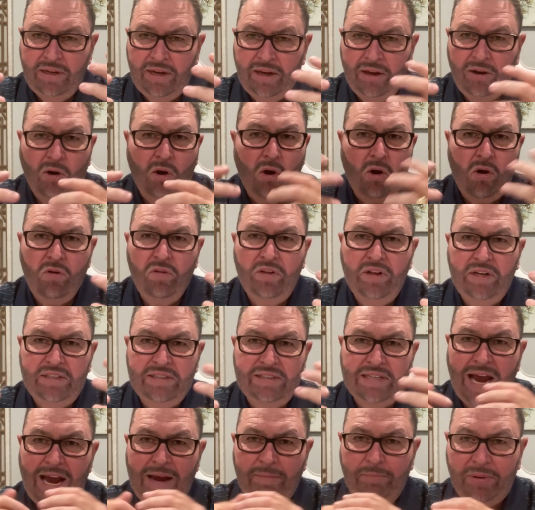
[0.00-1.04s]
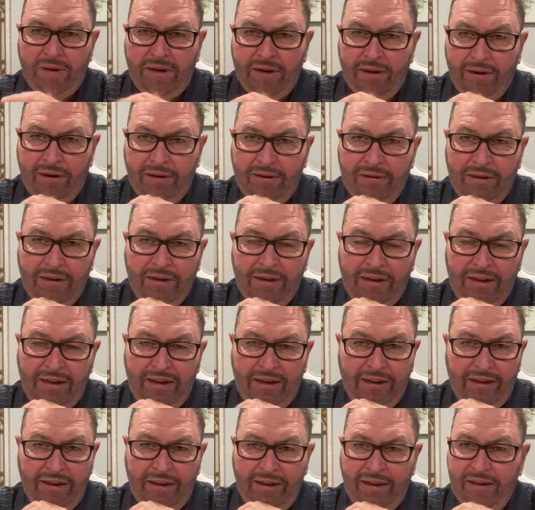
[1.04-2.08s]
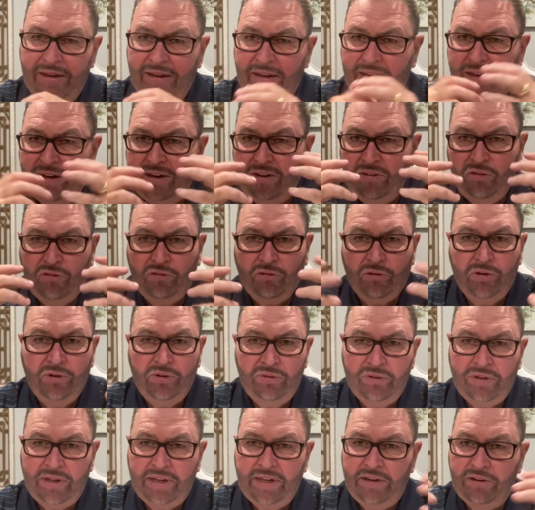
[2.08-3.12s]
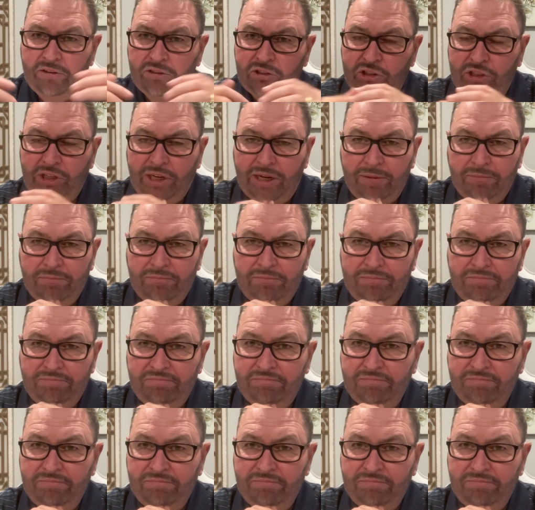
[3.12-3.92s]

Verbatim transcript: and all that has happened in, a, in, in and through leadership.